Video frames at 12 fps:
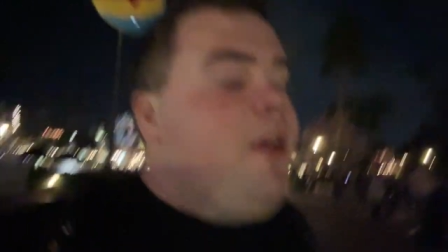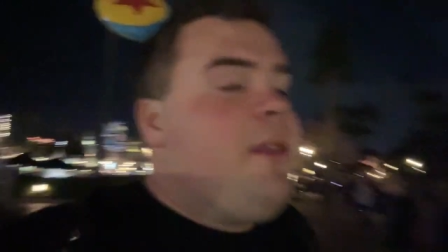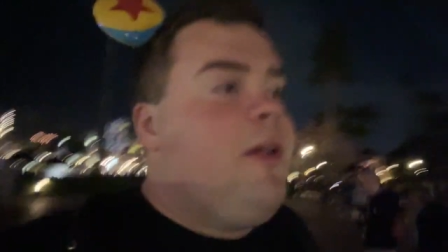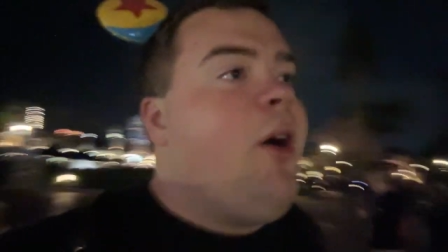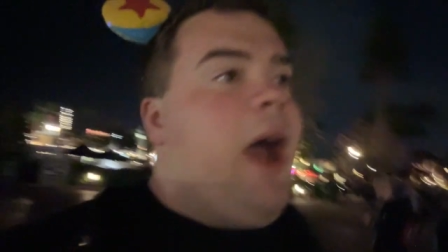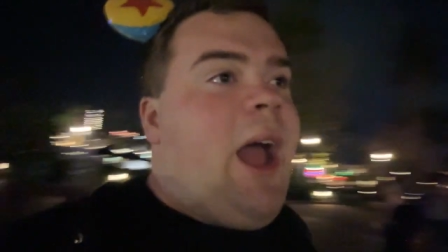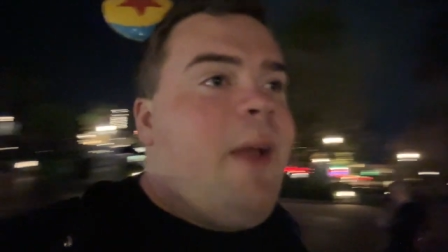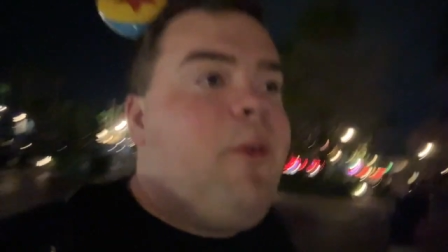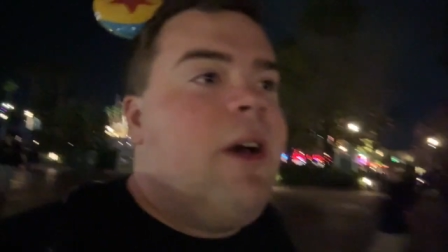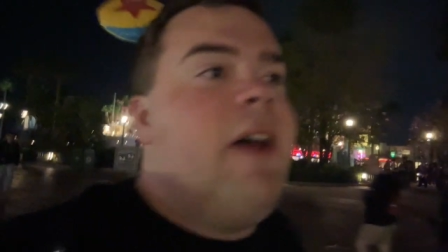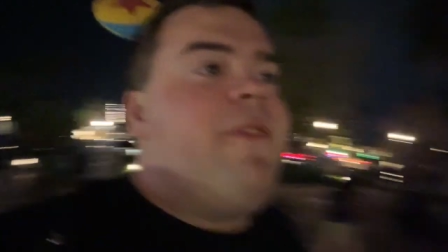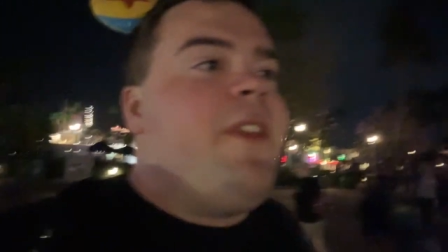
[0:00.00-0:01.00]
So I will
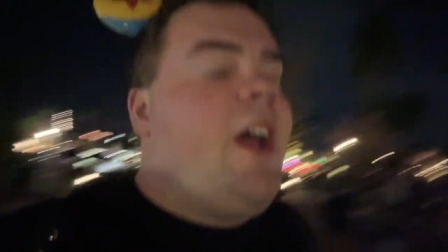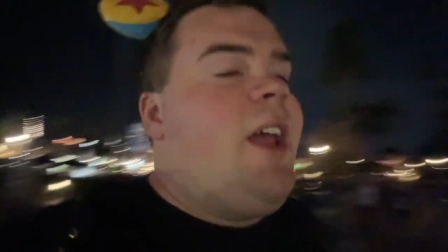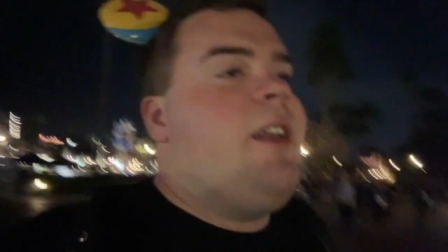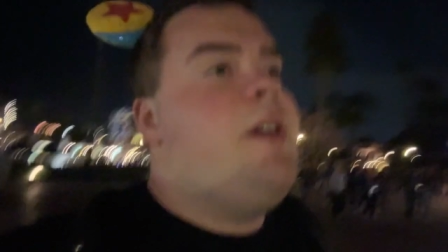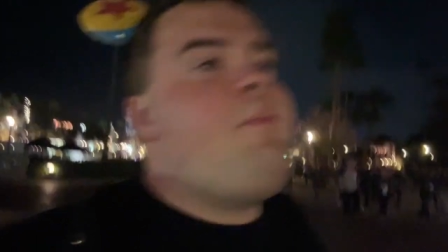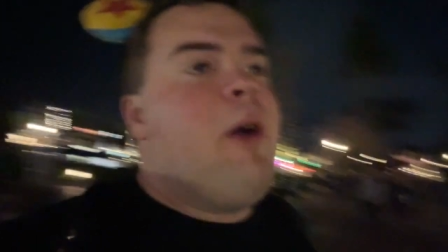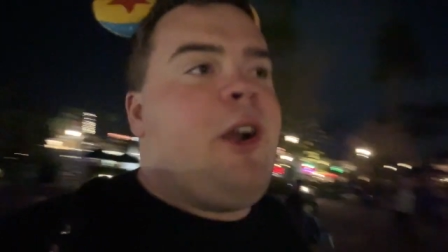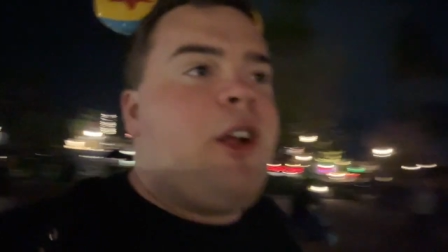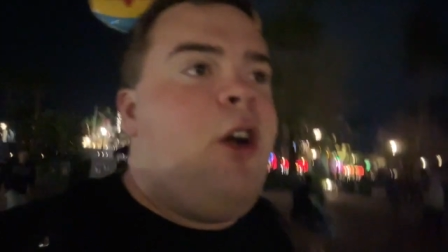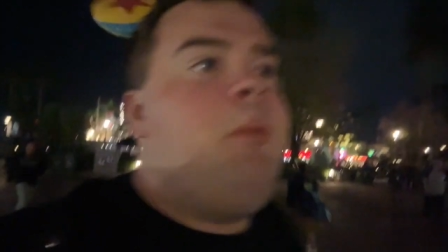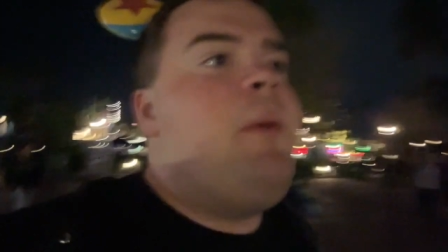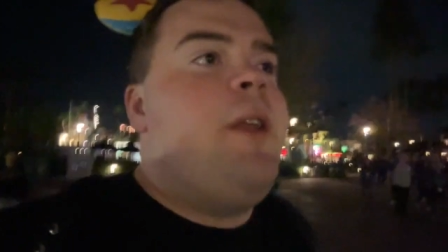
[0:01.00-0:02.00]
have done park
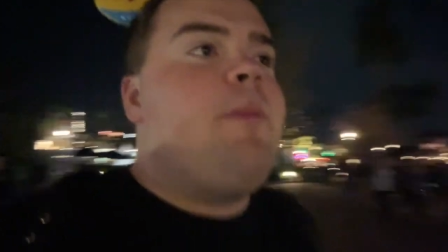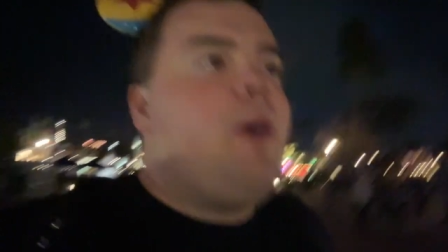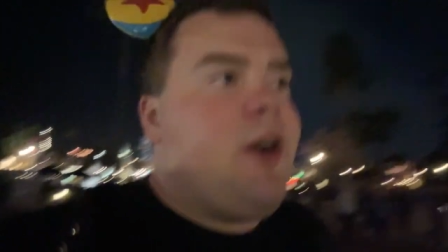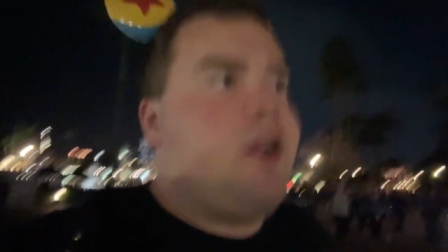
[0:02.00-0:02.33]
open to park